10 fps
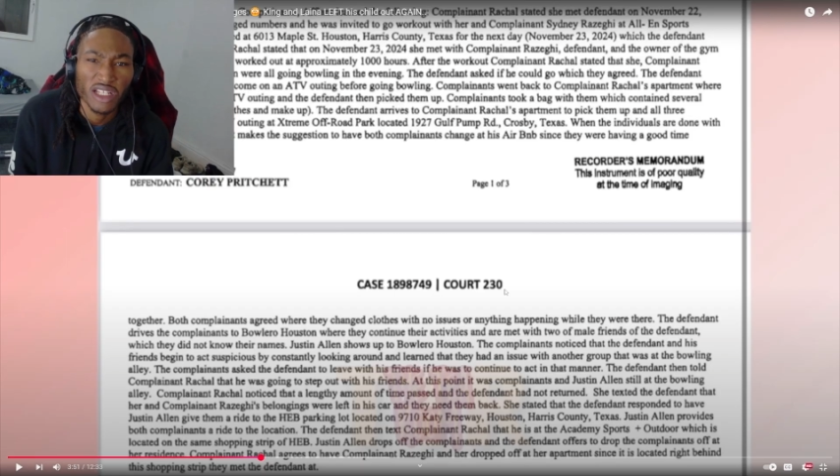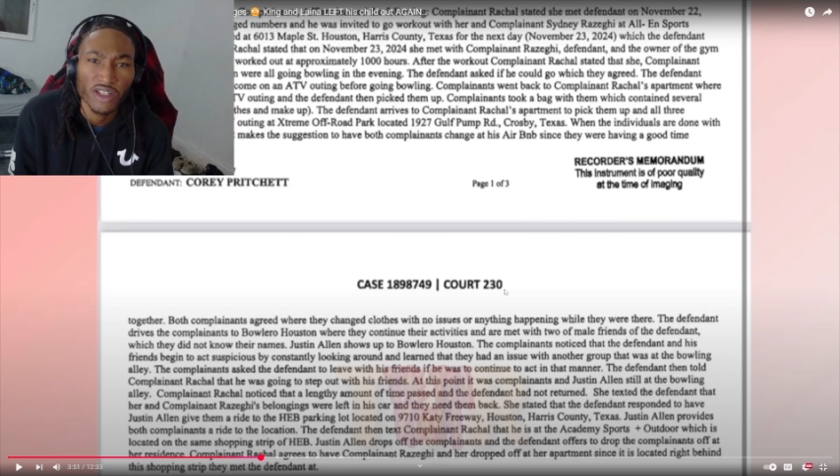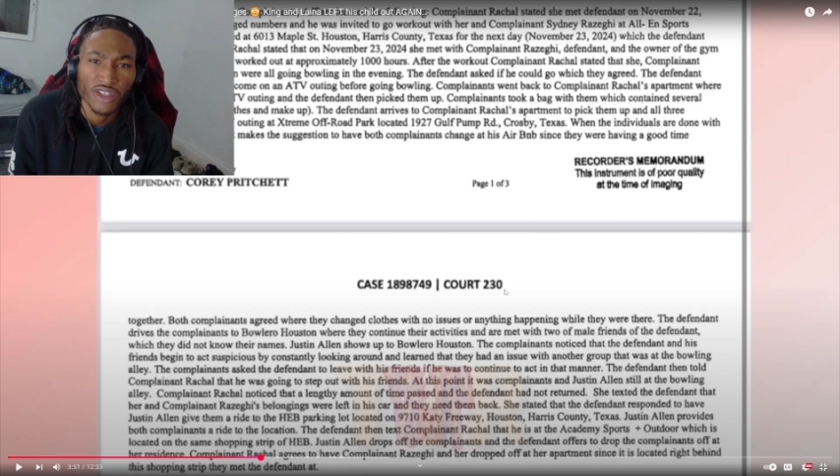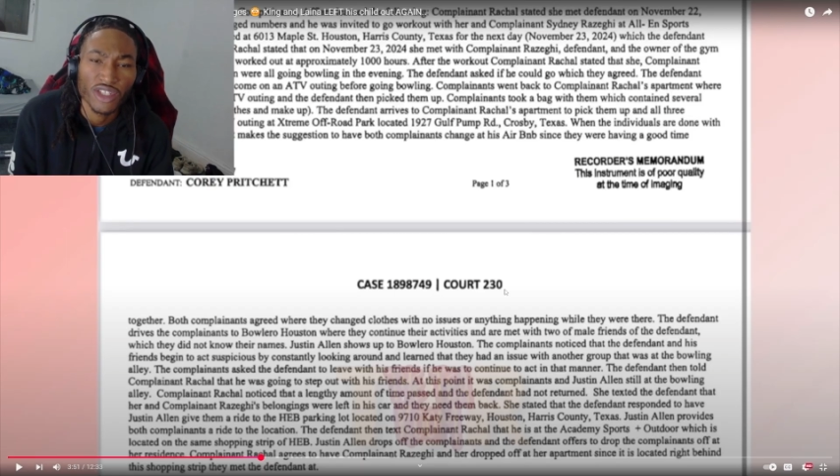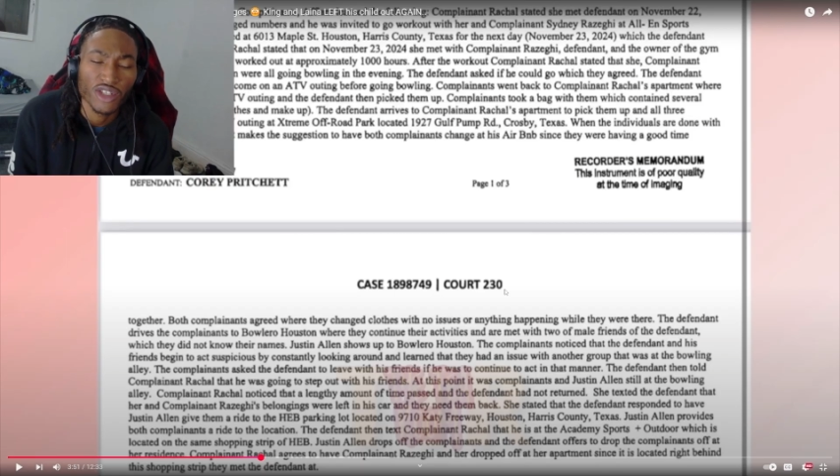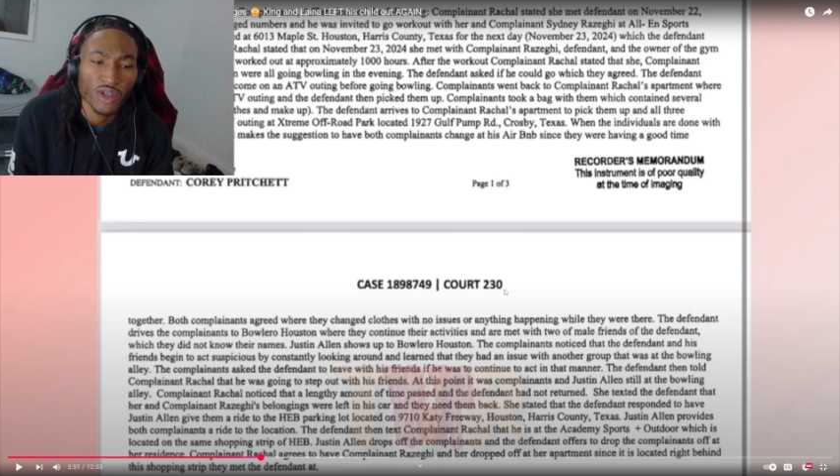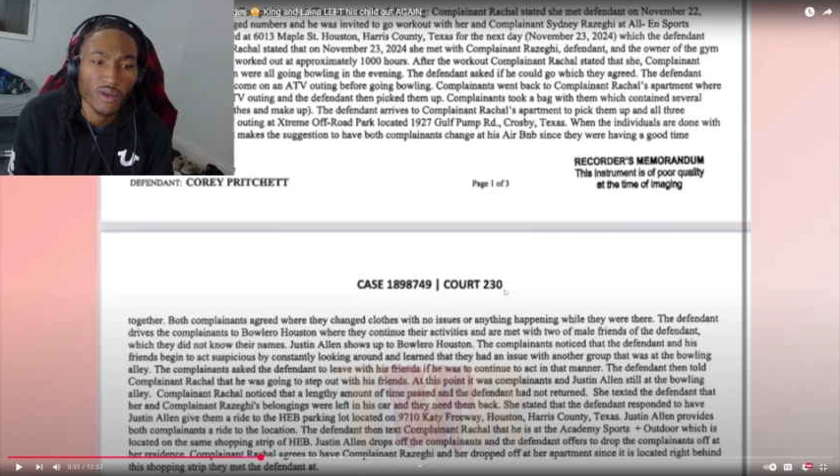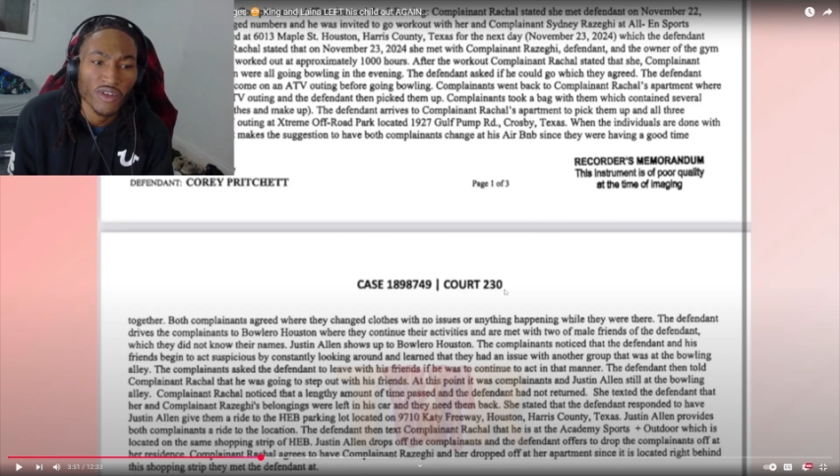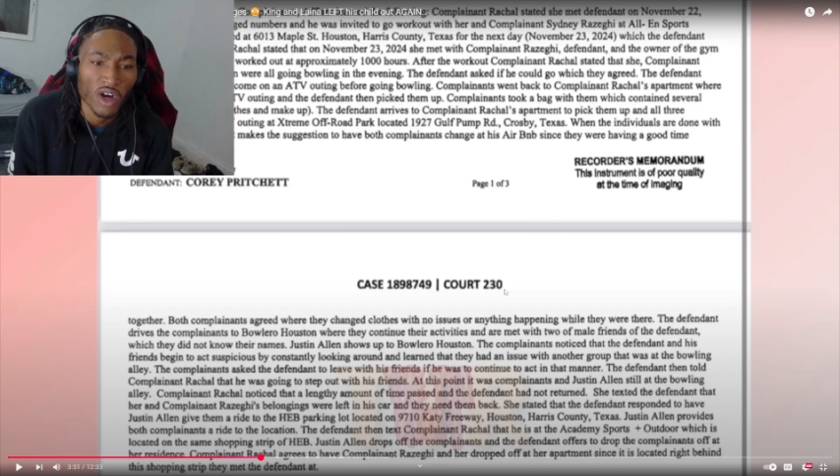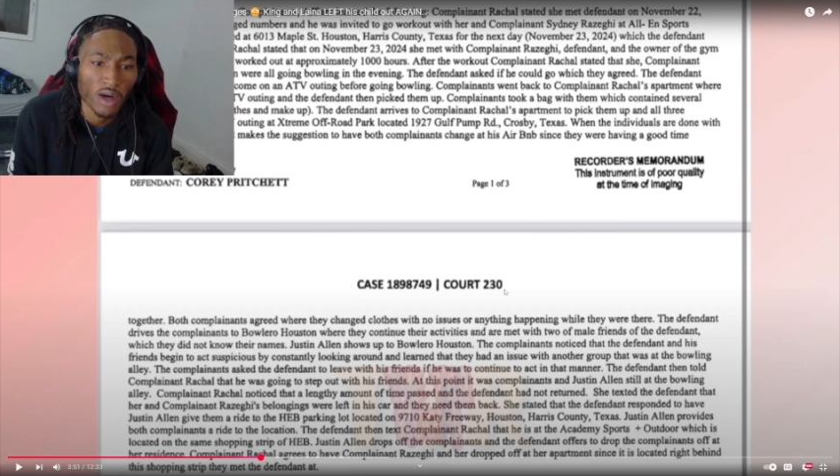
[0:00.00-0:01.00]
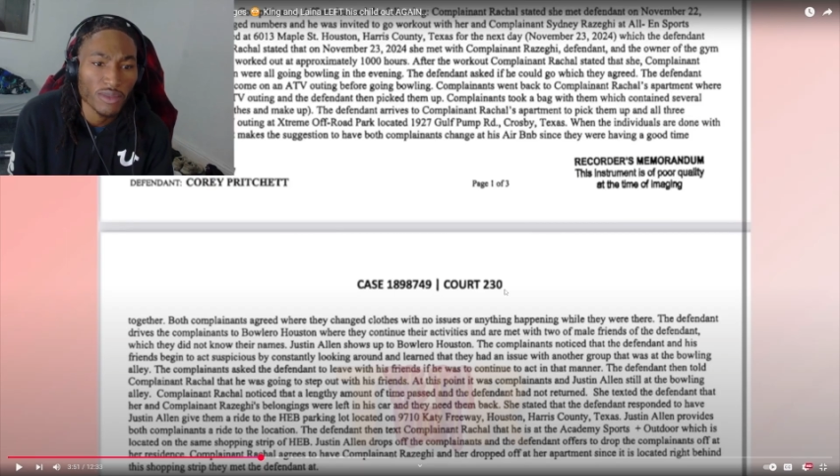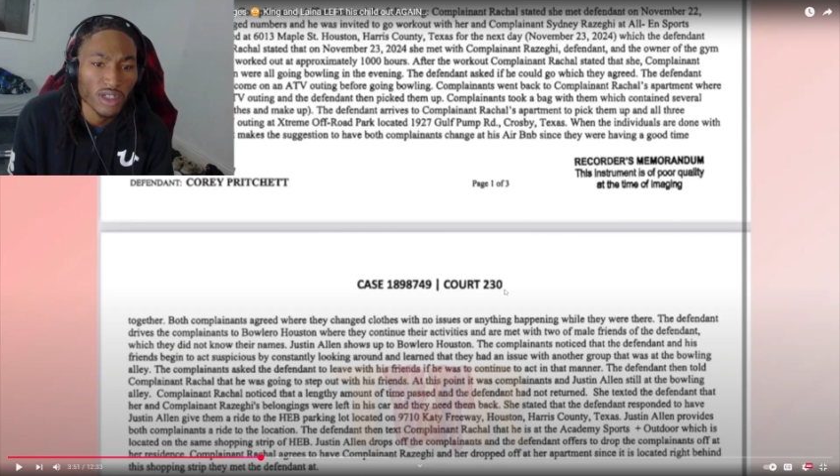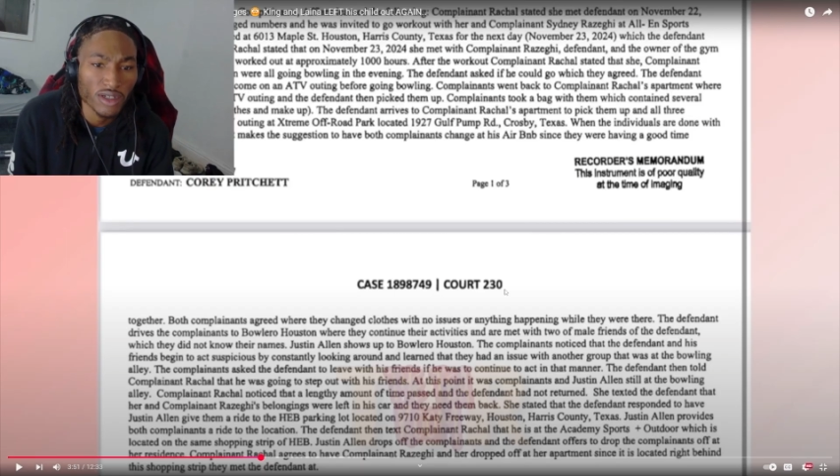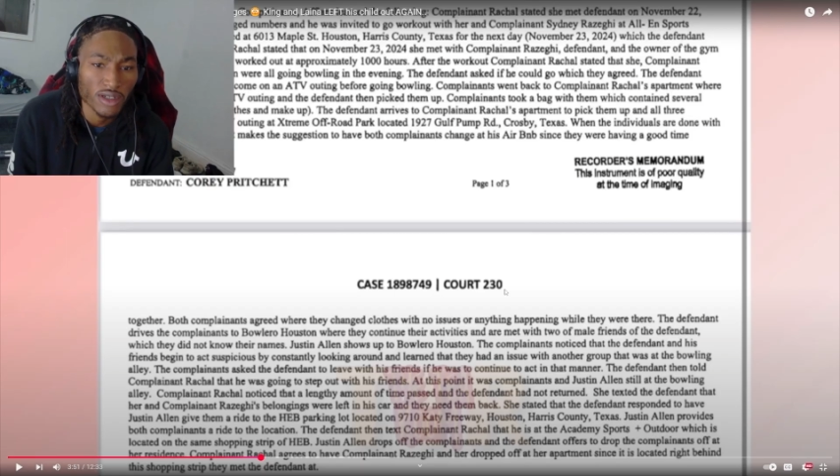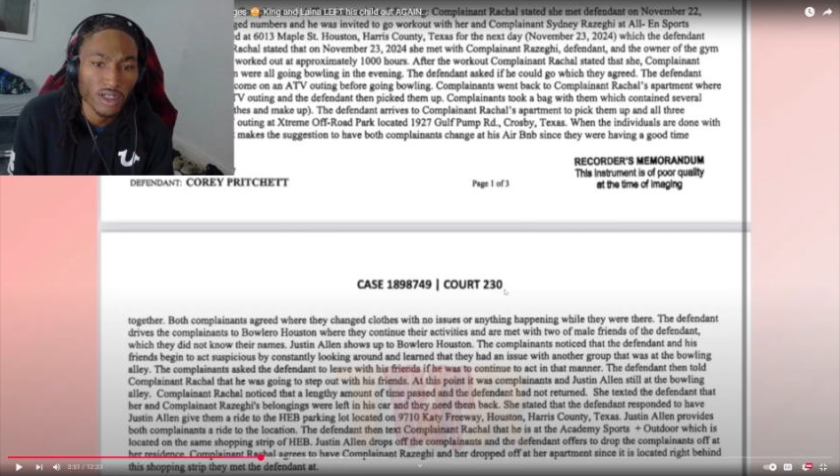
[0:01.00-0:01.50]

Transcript: nothing to do with Carmen.